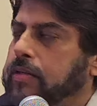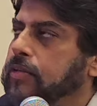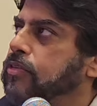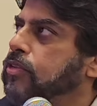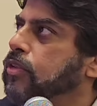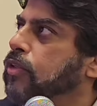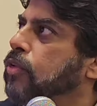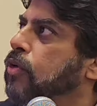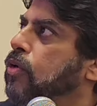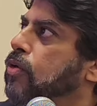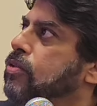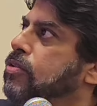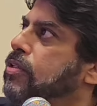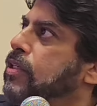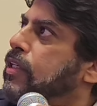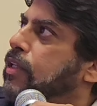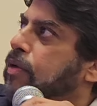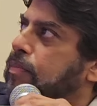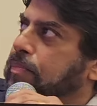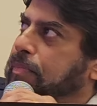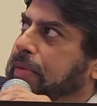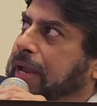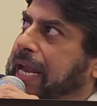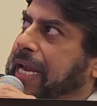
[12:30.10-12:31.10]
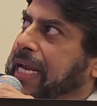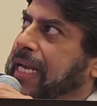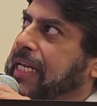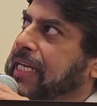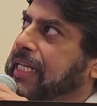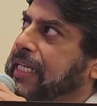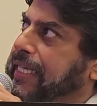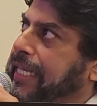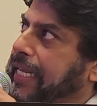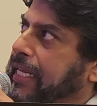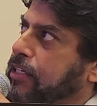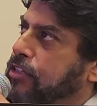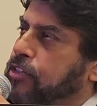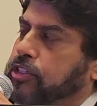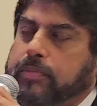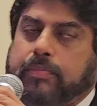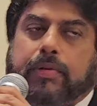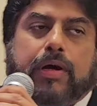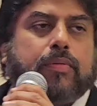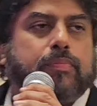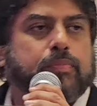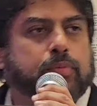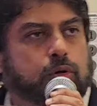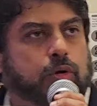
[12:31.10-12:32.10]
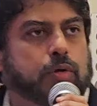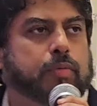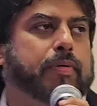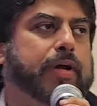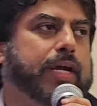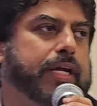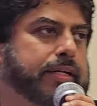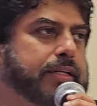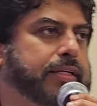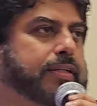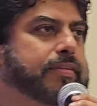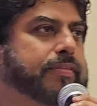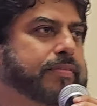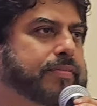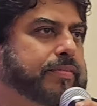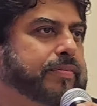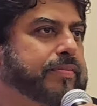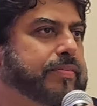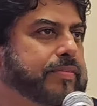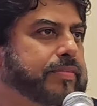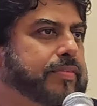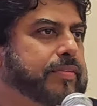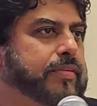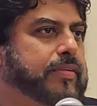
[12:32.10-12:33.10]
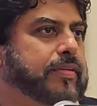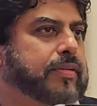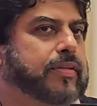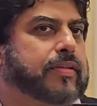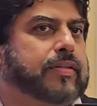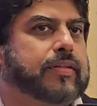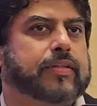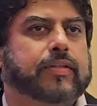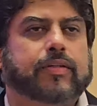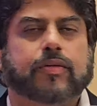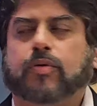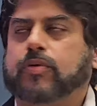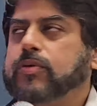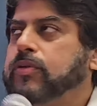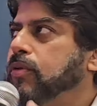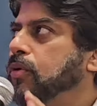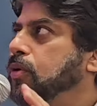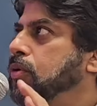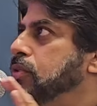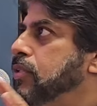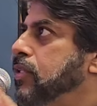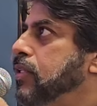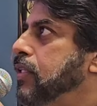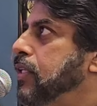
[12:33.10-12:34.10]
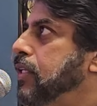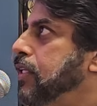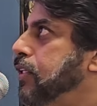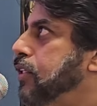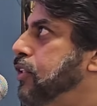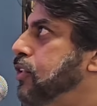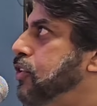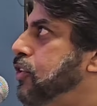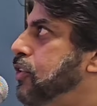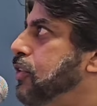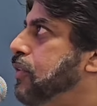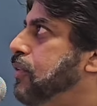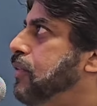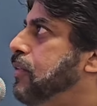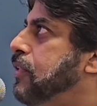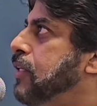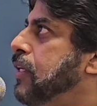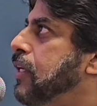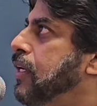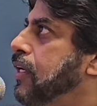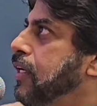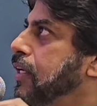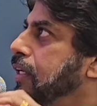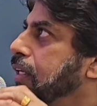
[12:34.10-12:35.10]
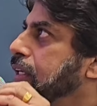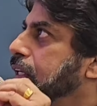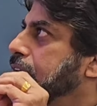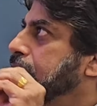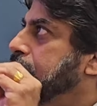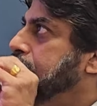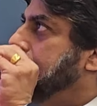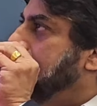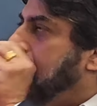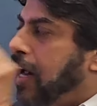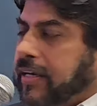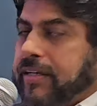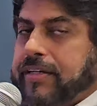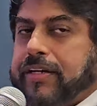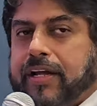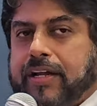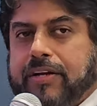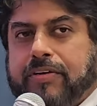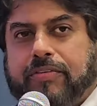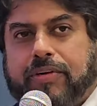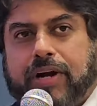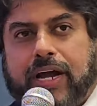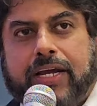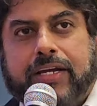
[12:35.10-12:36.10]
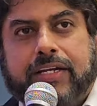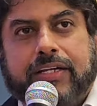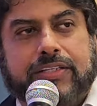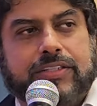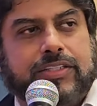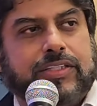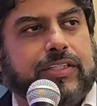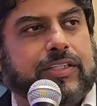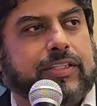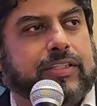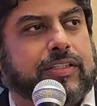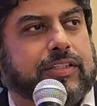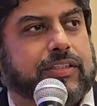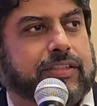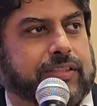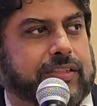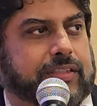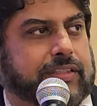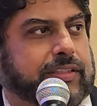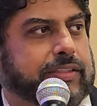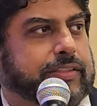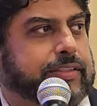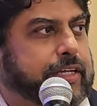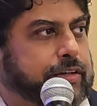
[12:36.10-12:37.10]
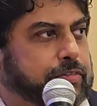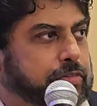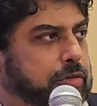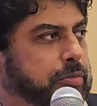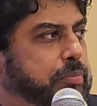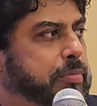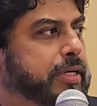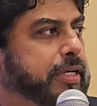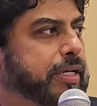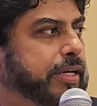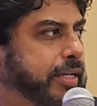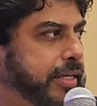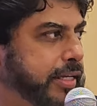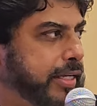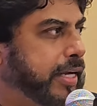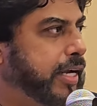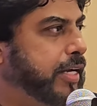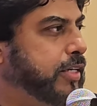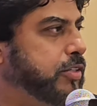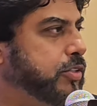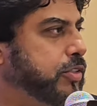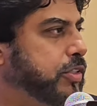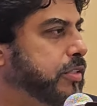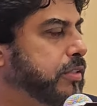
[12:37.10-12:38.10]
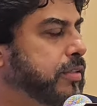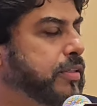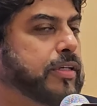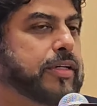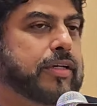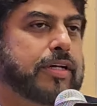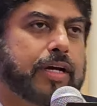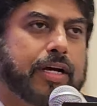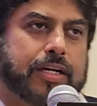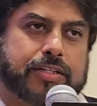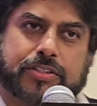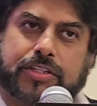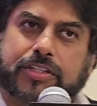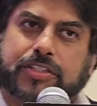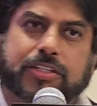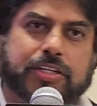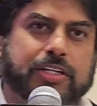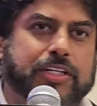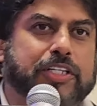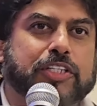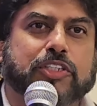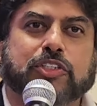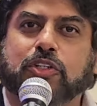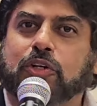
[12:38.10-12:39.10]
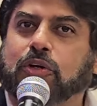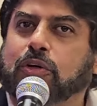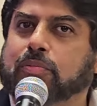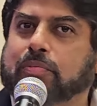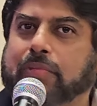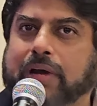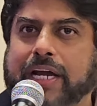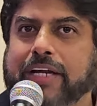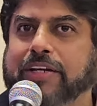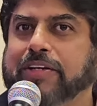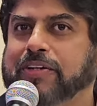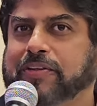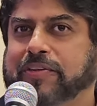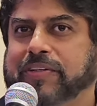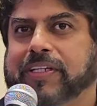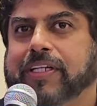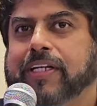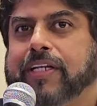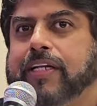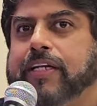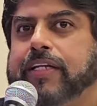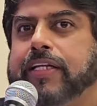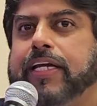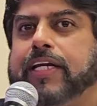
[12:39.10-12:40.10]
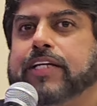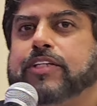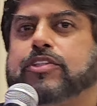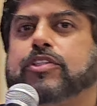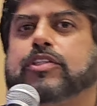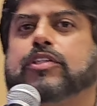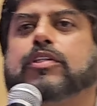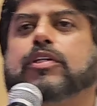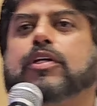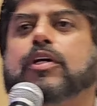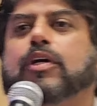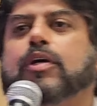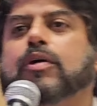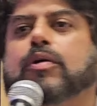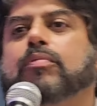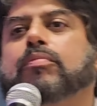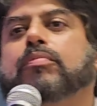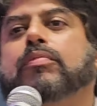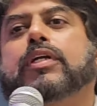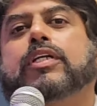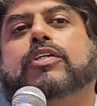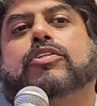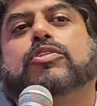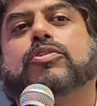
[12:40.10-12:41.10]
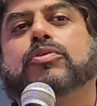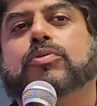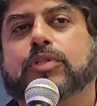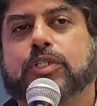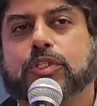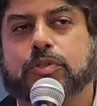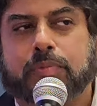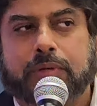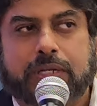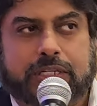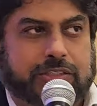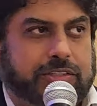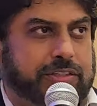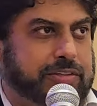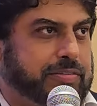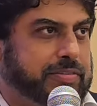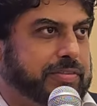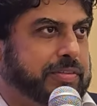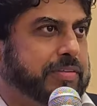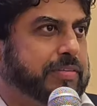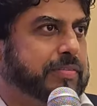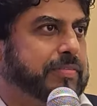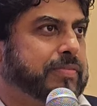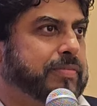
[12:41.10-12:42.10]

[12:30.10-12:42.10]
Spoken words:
So those are the main things about probate. Those are the issues. If not done right, there will be litigation. Us attorneys don't mind doing litigation, but it's too expensive.